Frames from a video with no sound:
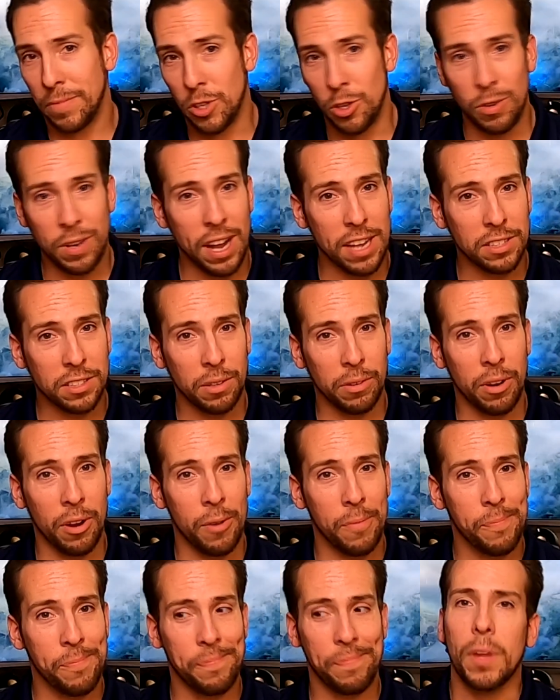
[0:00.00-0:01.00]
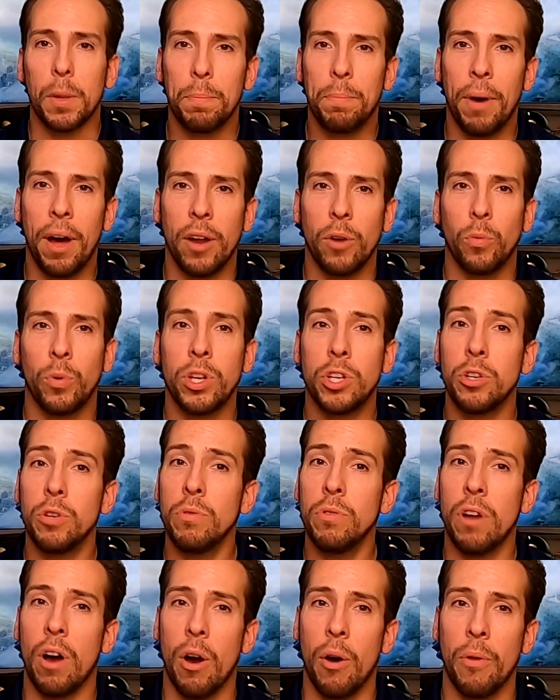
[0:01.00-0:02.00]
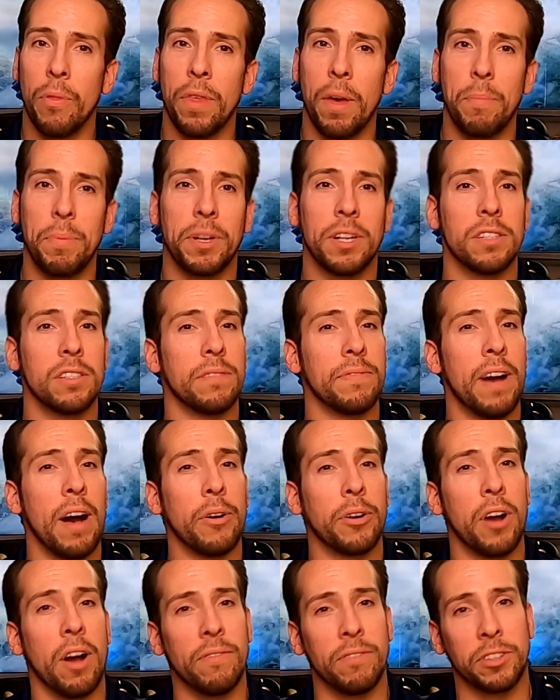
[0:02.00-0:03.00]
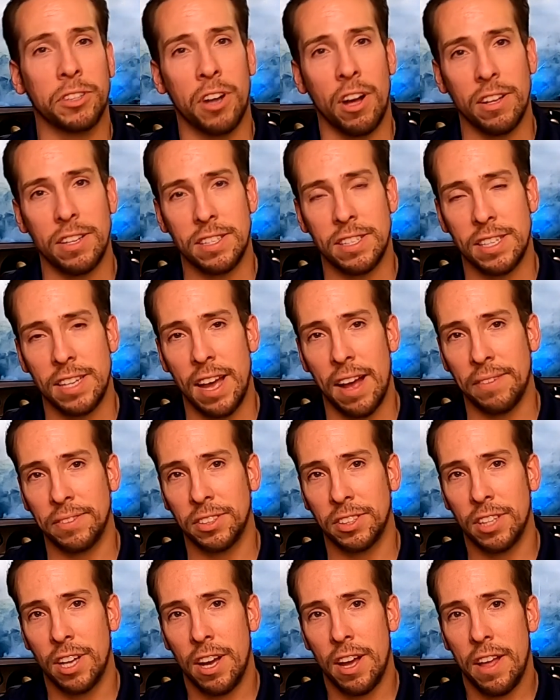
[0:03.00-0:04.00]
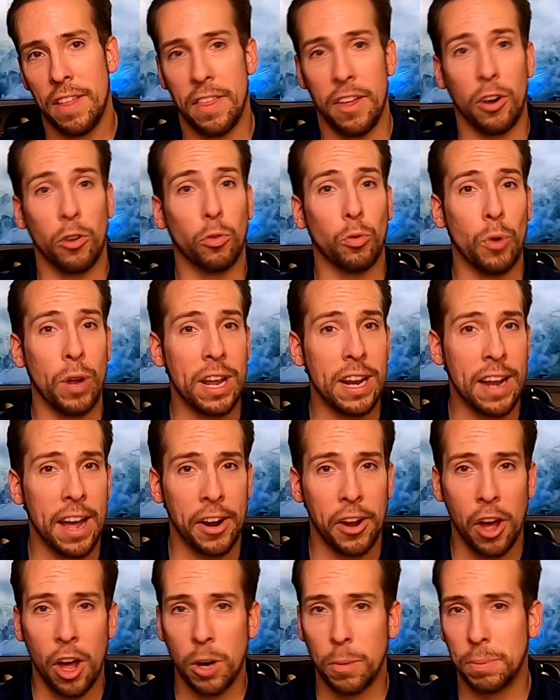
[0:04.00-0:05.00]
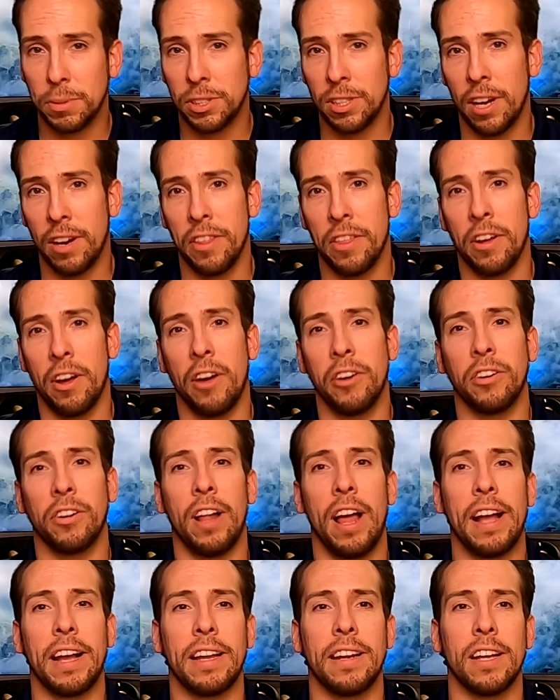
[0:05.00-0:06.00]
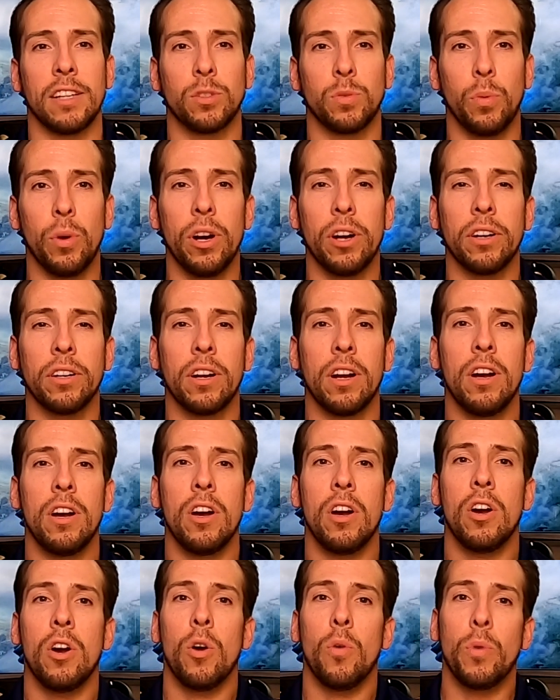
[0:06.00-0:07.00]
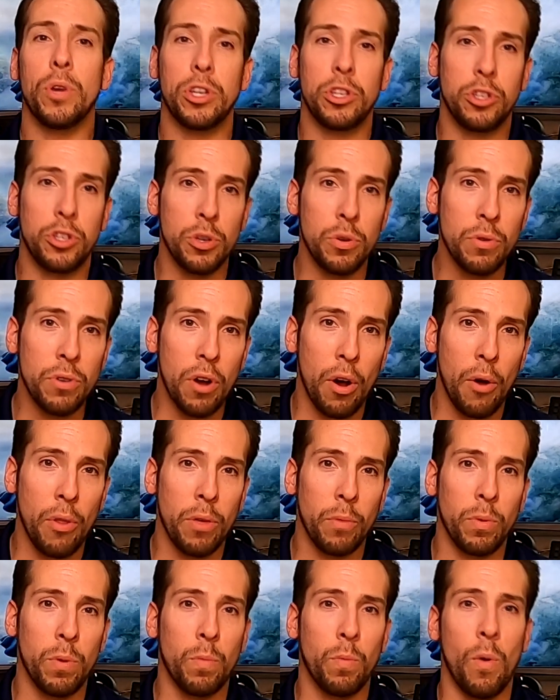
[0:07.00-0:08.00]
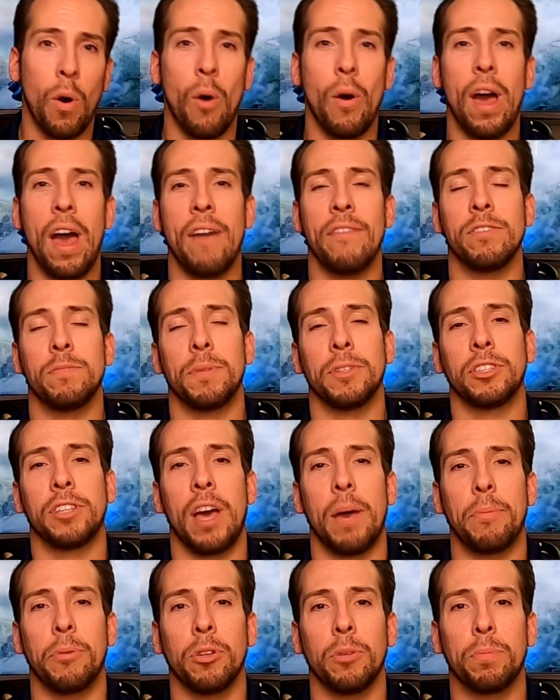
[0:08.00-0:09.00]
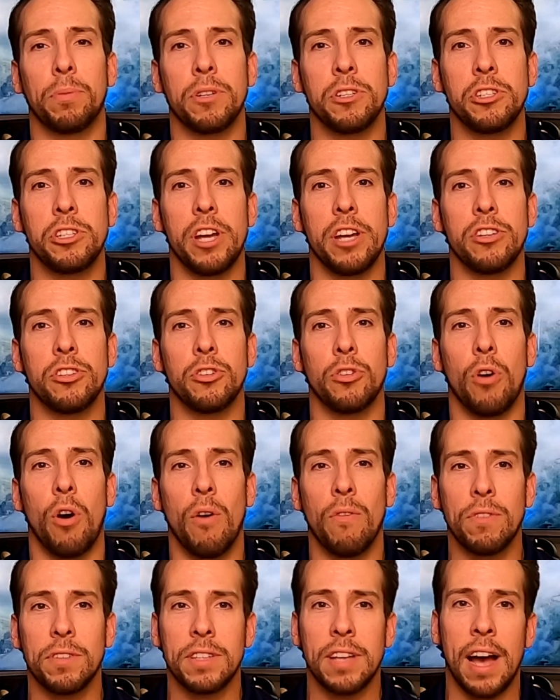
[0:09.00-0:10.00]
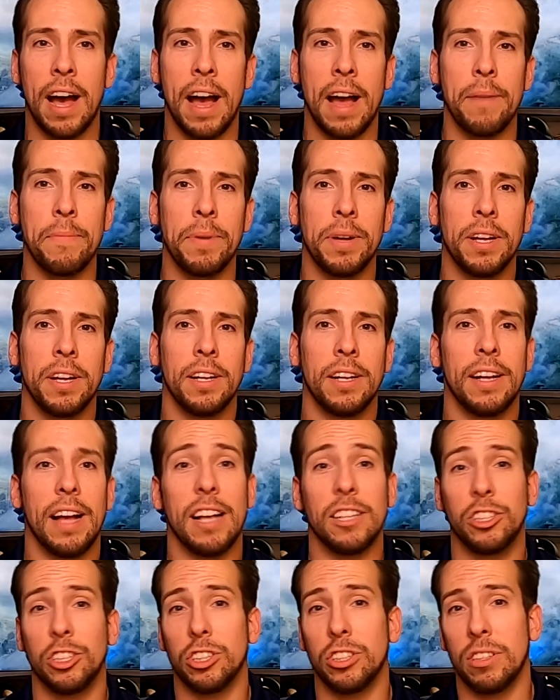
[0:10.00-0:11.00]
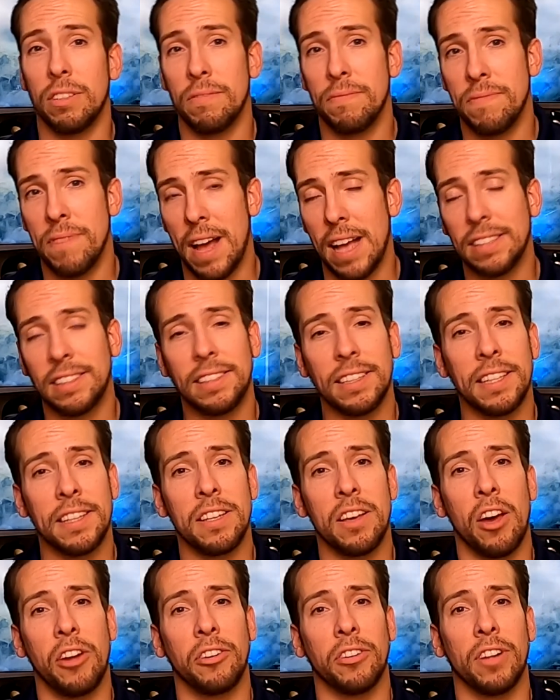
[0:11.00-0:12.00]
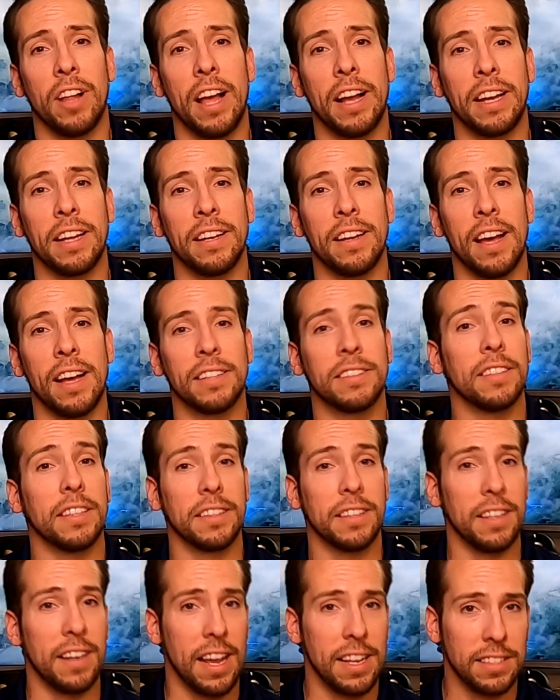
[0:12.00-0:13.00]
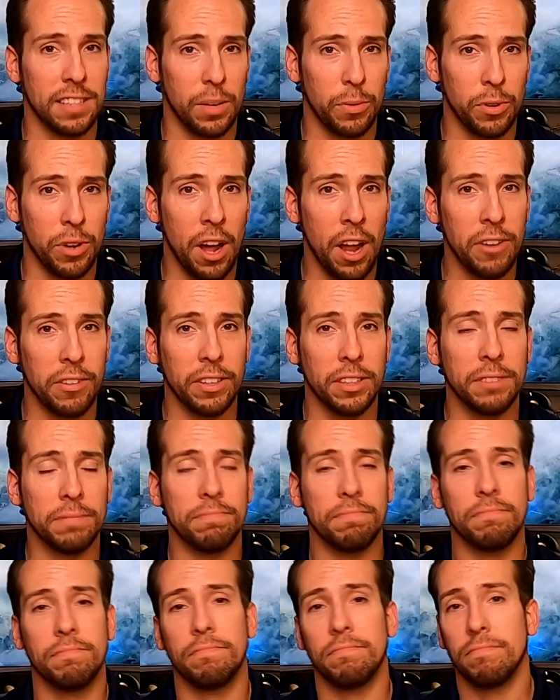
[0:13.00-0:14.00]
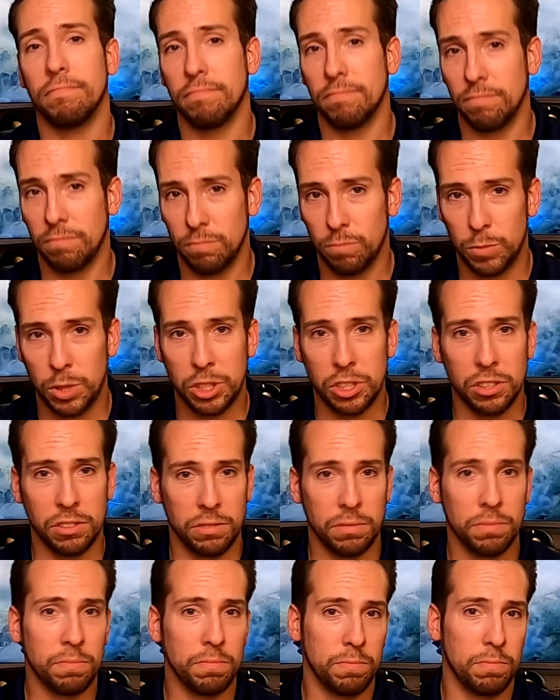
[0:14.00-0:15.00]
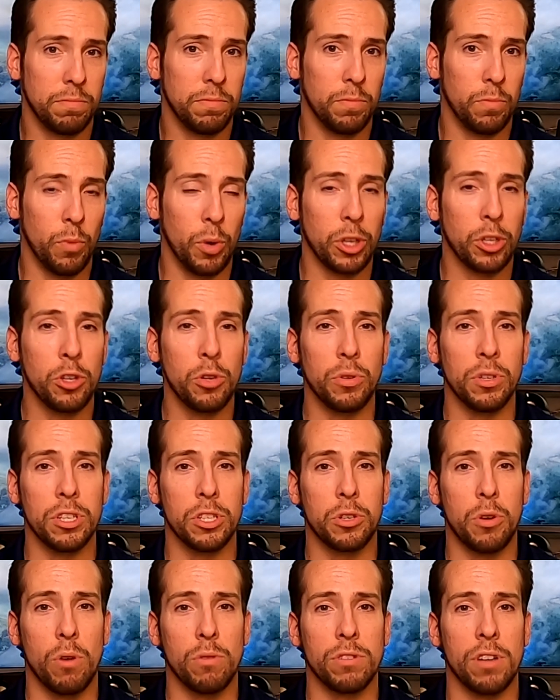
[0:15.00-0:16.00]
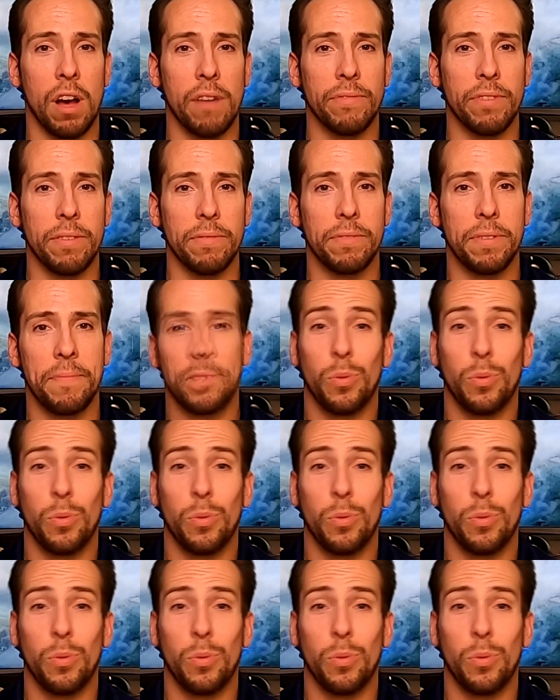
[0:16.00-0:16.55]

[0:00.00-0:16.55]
You guys don't know. But we do know that because of how covered call ETFs that are written on 100% of the underlying index work, we do know that we won't have as much capital appreciation over time as just investing in the underlying index like the NASDAQ 100, which is what Qyld goes off of.